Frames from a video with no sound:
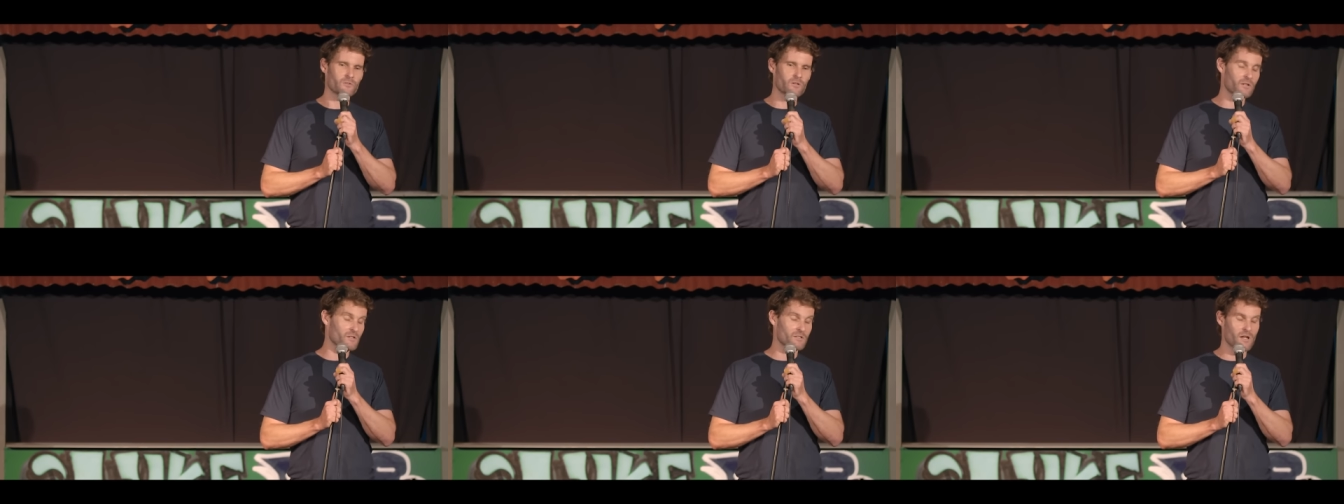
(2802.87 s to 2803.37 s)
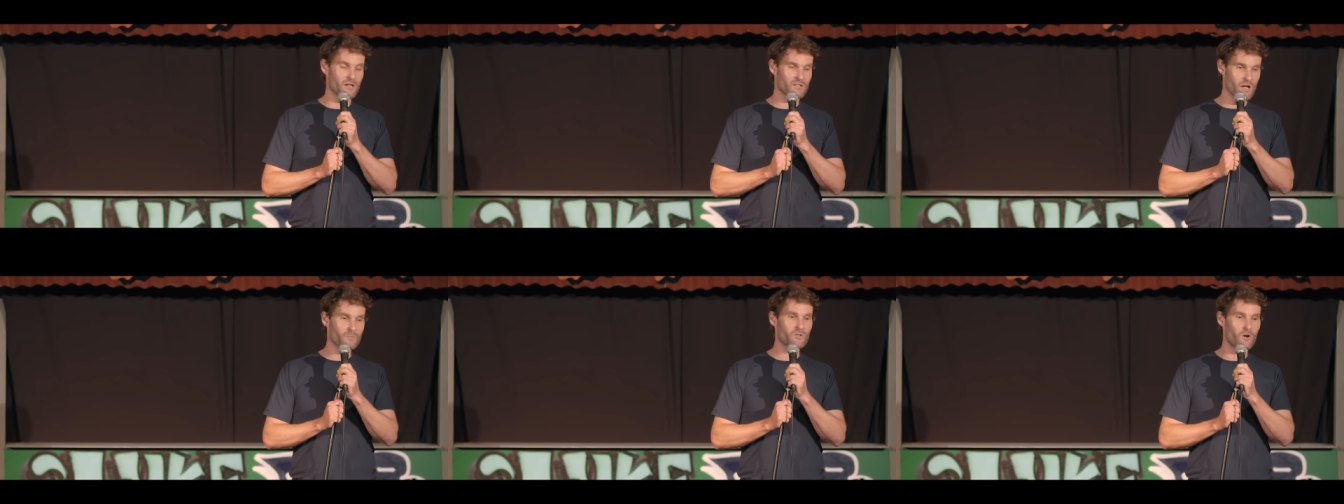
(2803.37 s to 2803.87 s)
I've got to say,
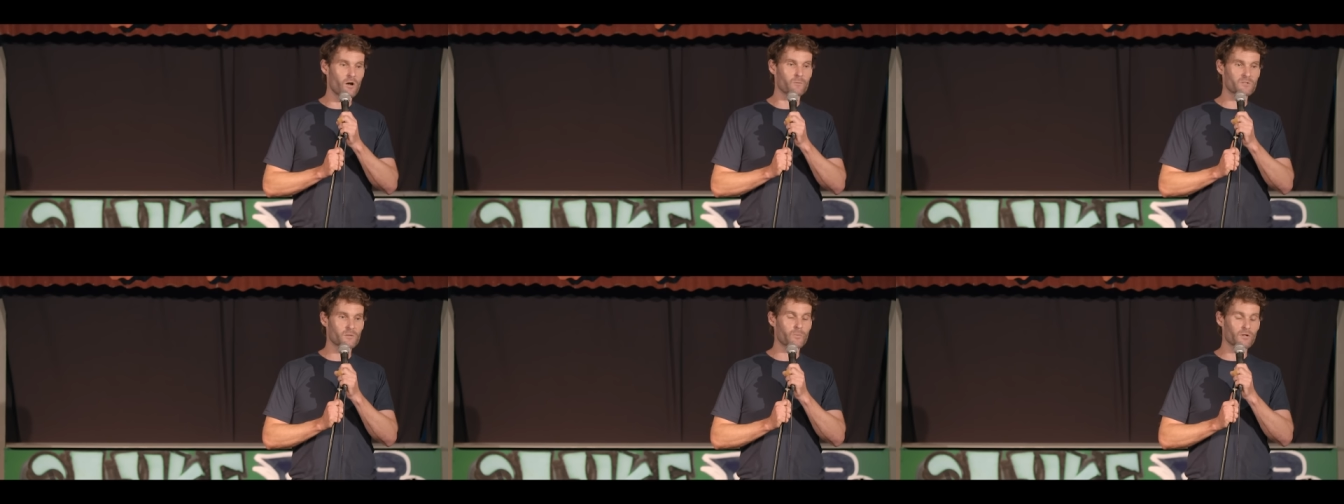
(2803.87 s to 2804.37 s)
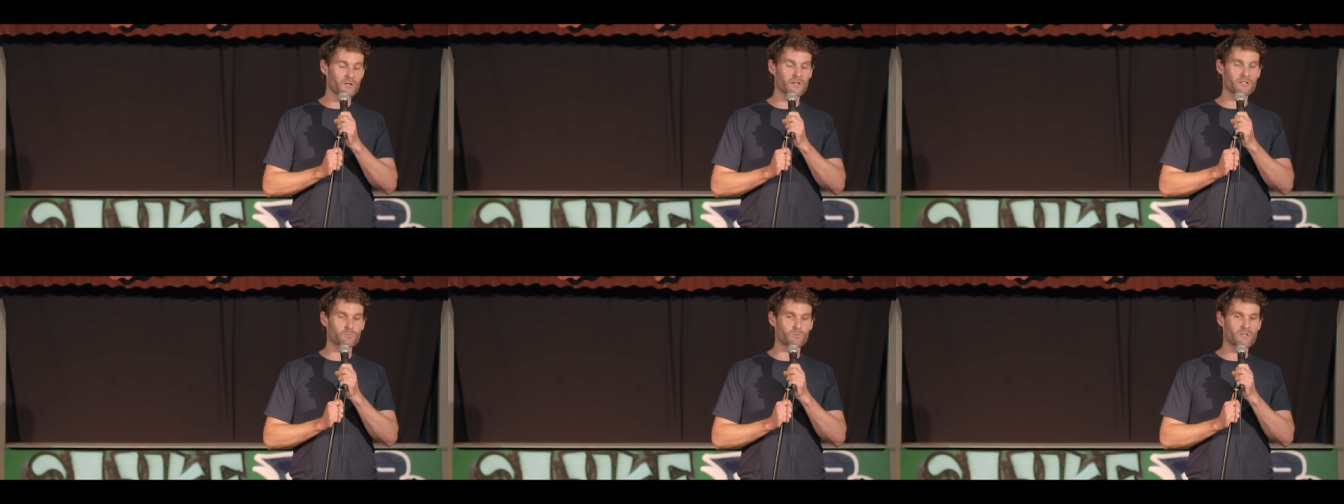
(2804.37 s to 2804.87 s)
sometimes the
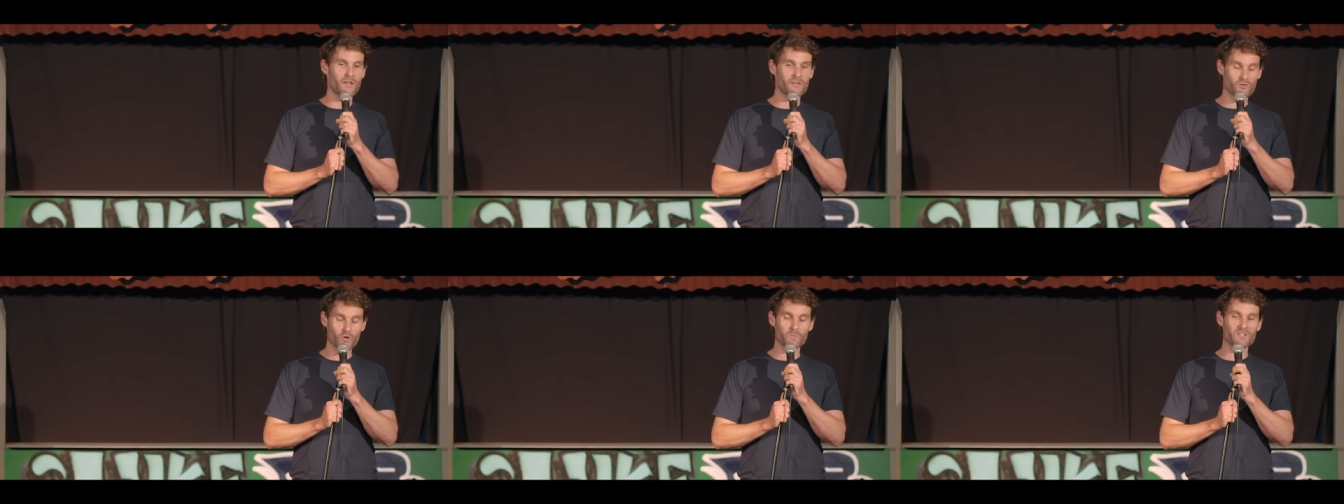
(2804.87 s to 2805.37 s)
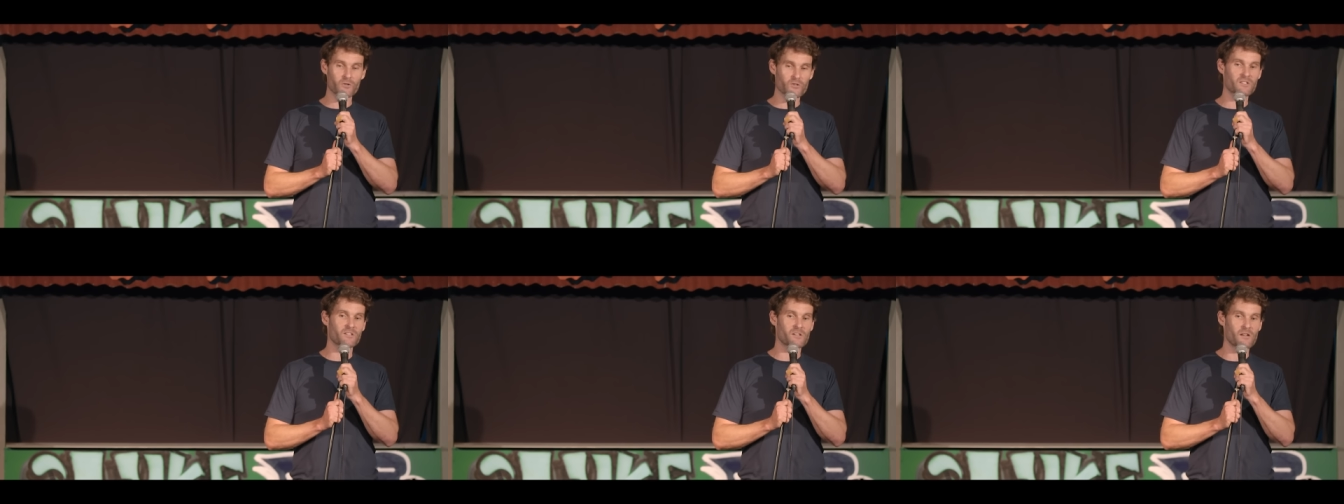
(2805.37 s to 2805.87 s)
police will take their job
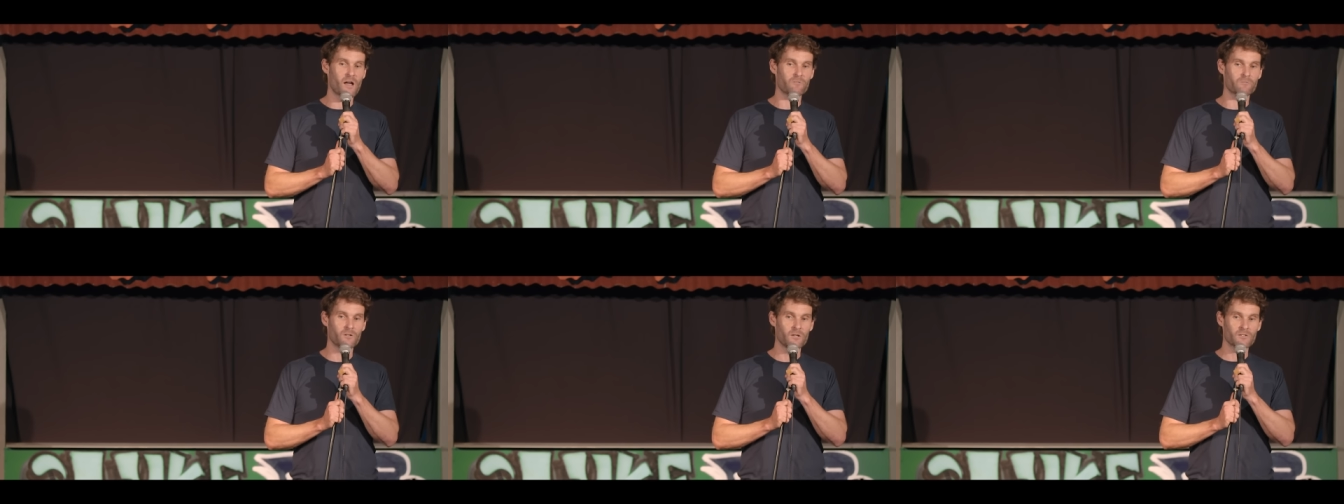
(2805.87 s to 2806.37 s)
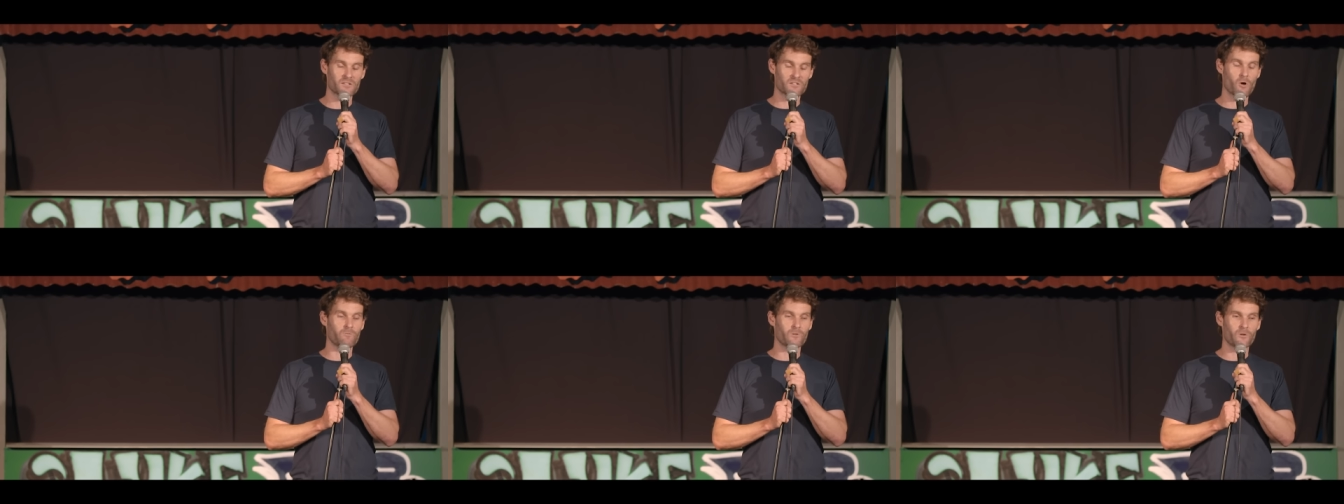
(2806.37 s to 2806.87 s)
seriously enough to
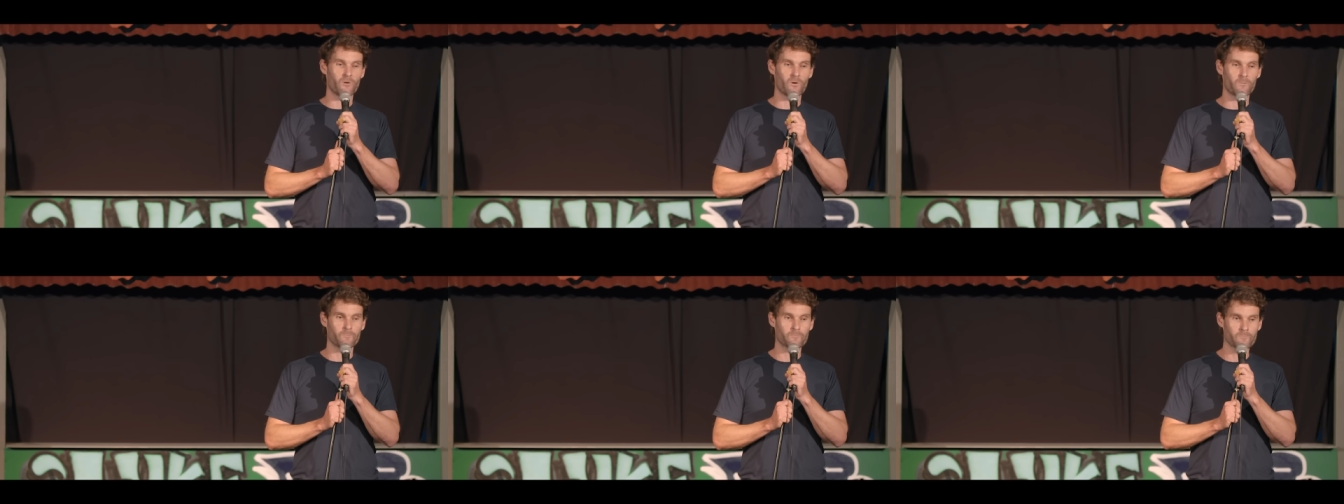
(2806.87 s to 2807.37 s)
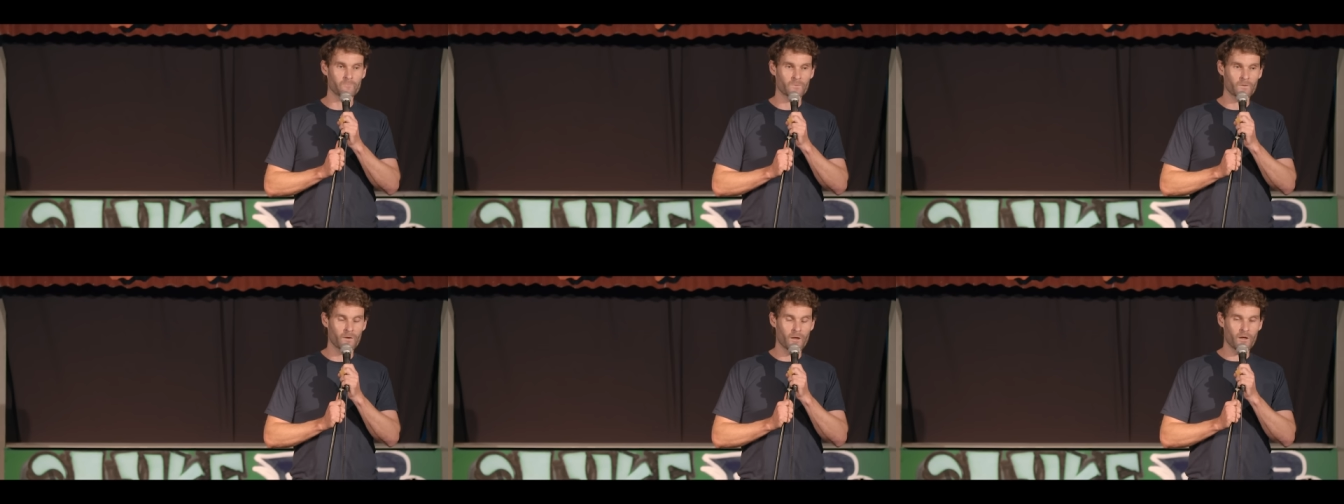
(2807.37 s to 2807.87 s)
solve a crime,
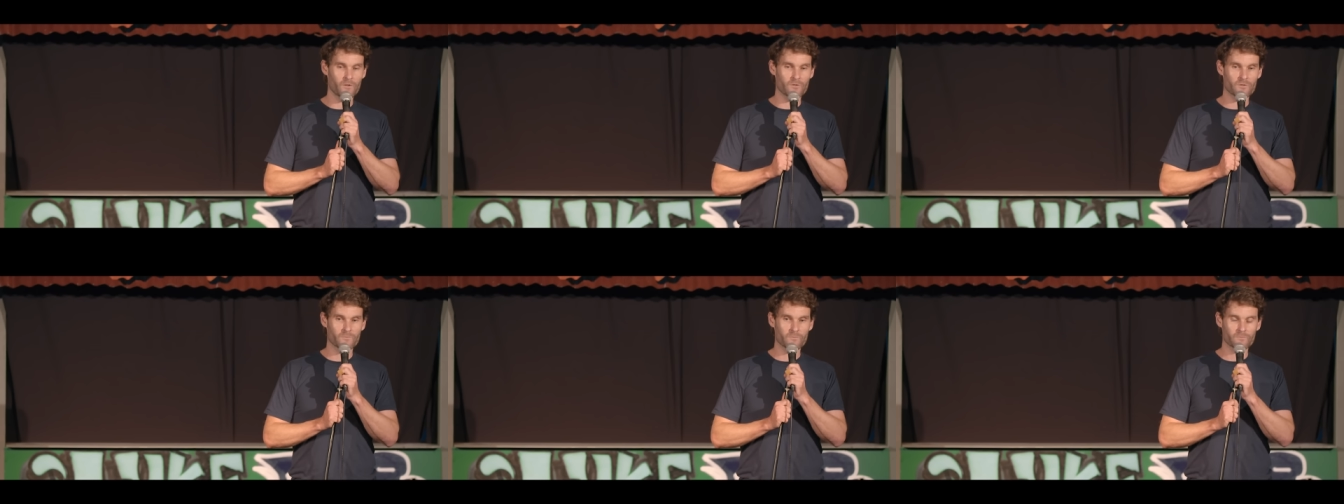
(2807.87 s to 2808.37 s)
and